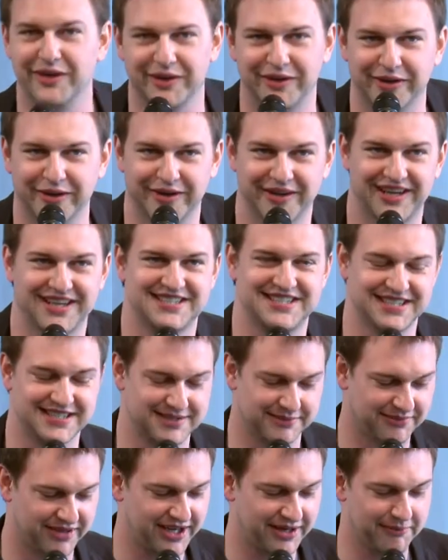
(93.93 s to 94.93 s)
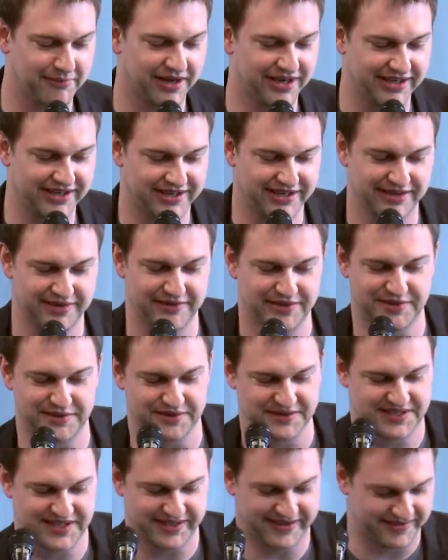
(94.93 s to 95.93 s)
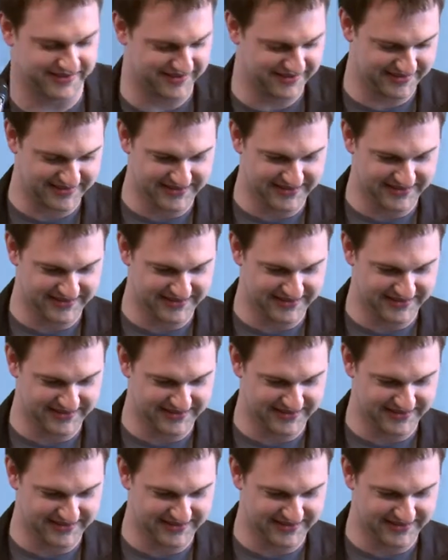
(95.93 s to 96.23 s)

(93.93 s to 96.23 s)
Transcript: Good, I see some like-minded individuals here.